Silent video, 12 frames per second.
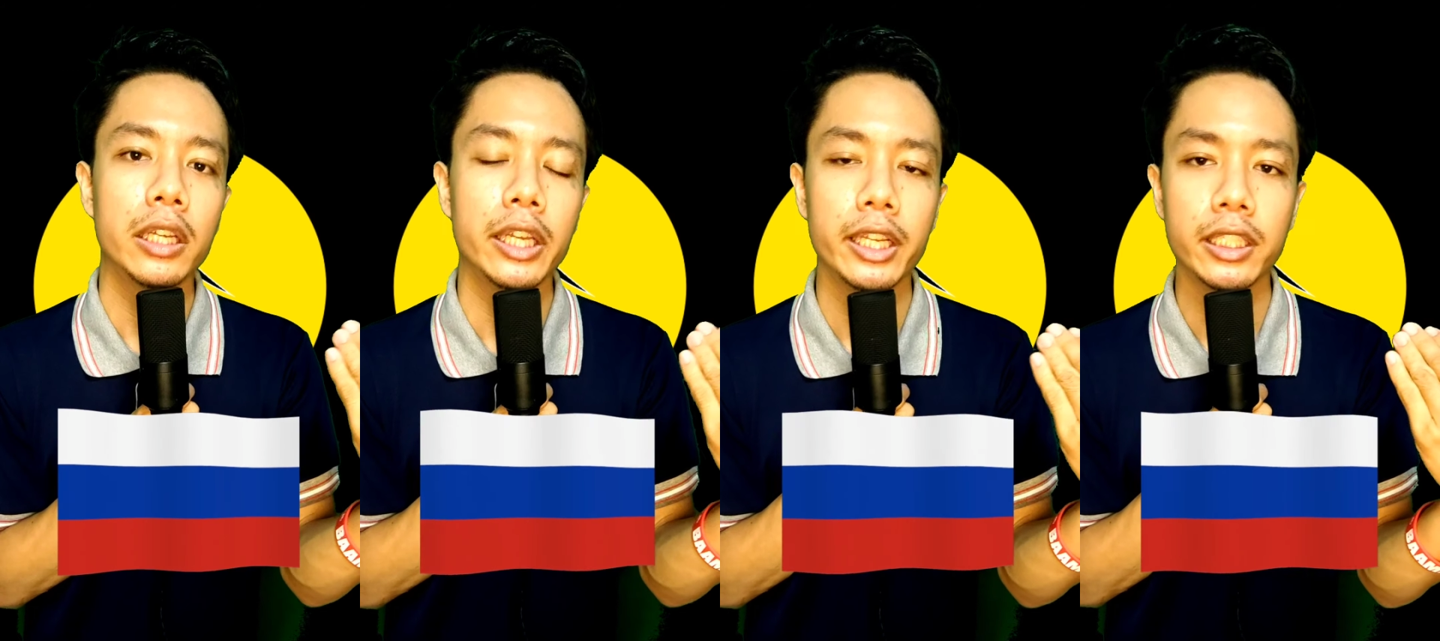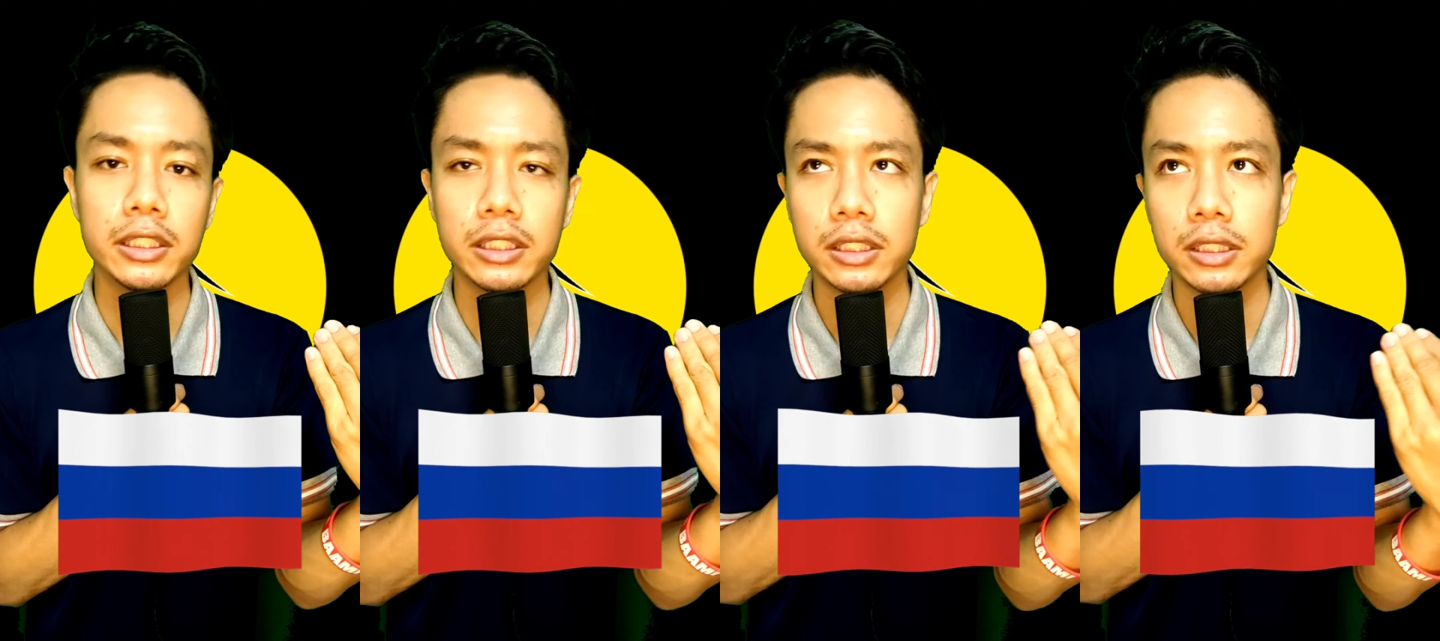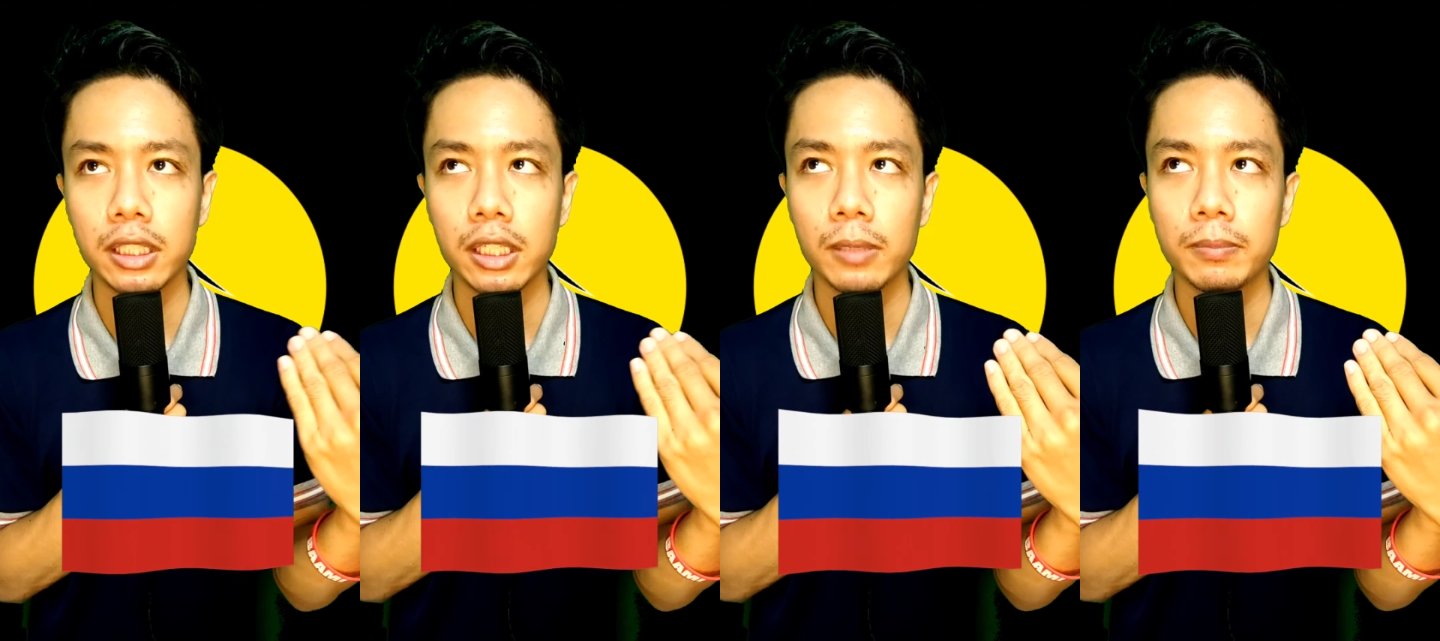
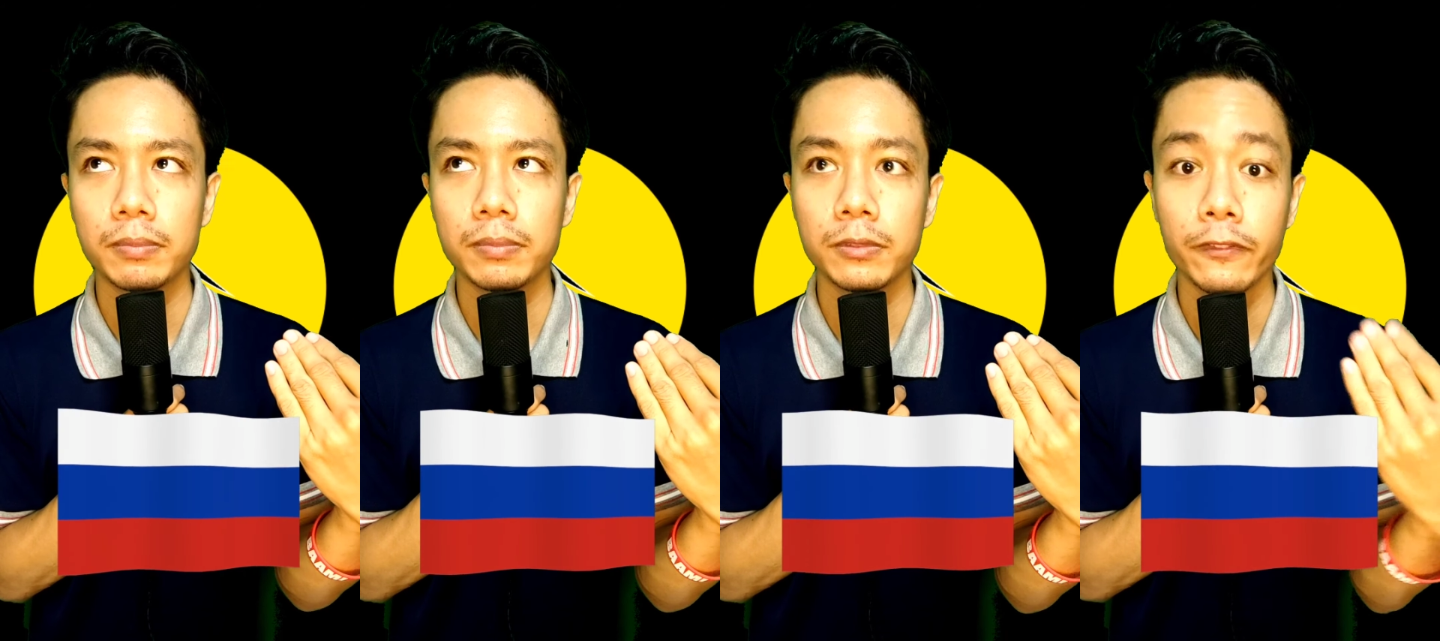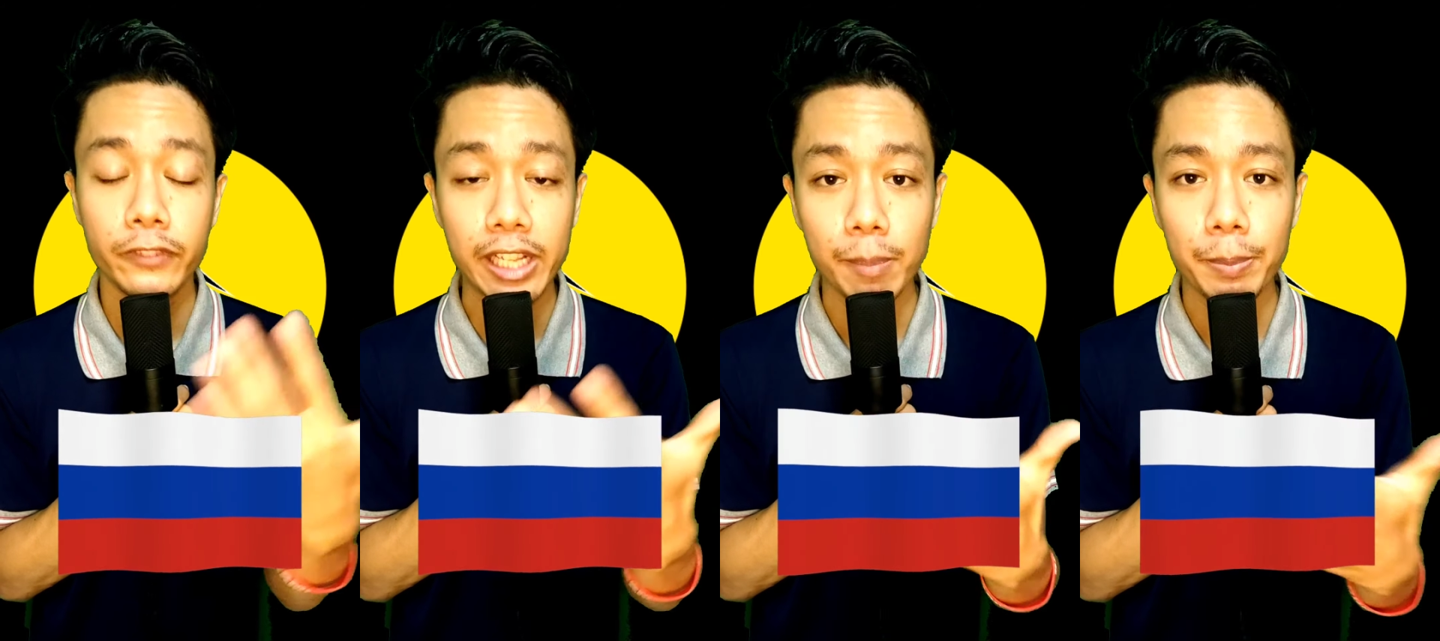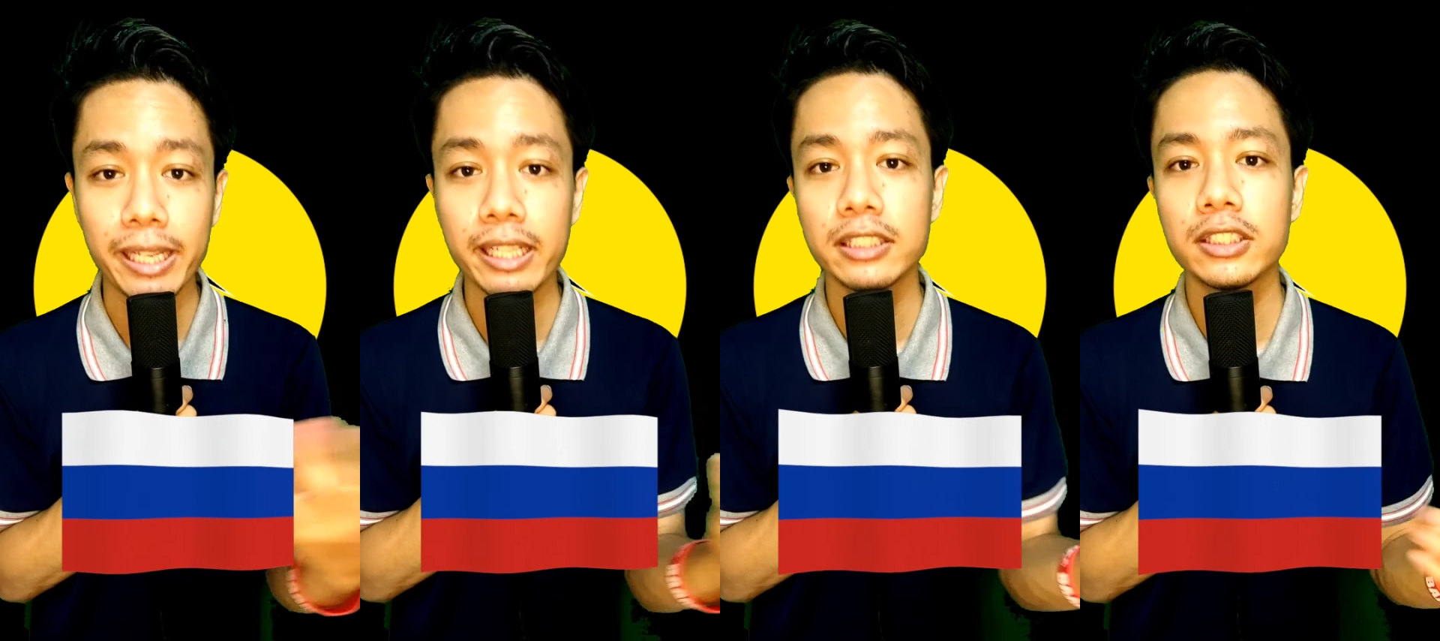and um,
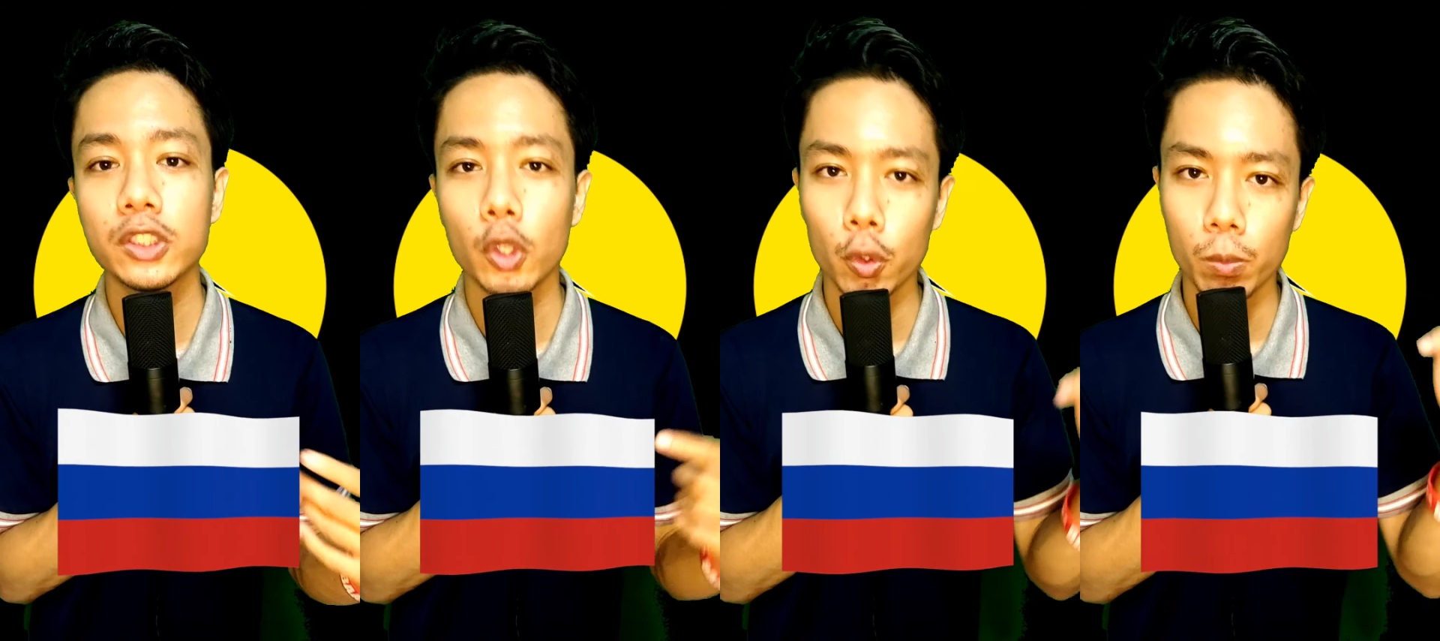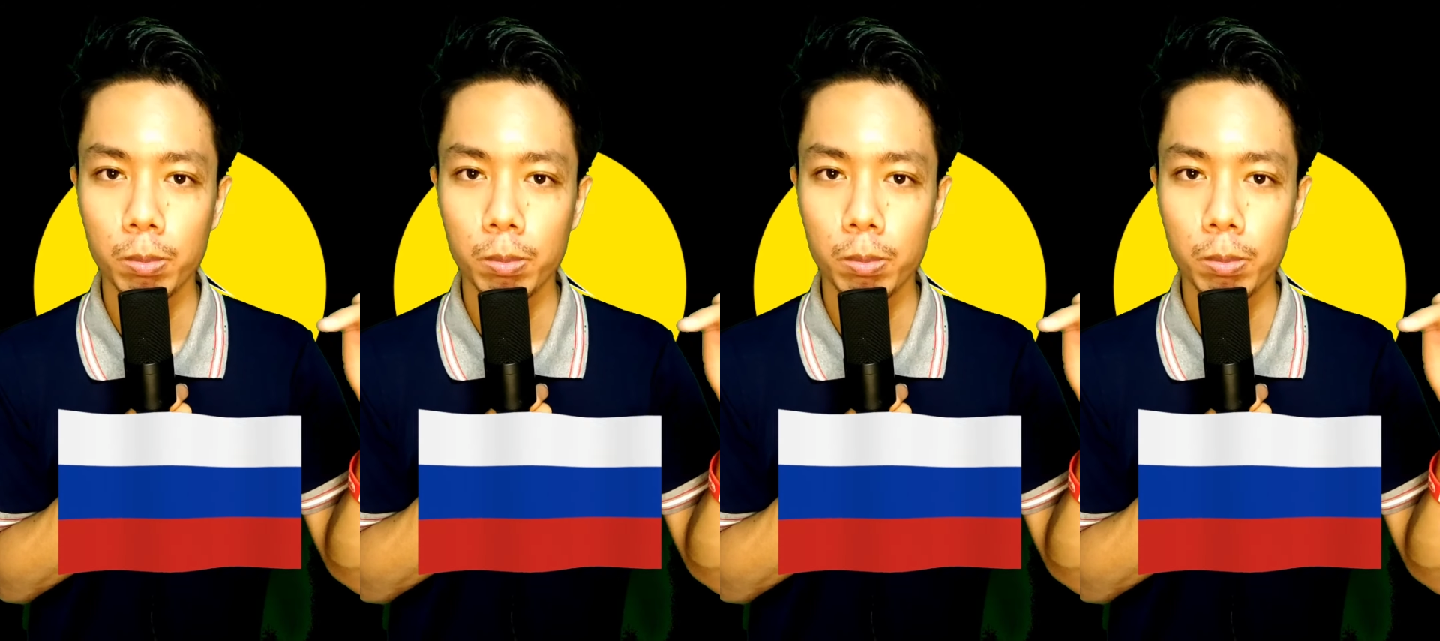Philippines.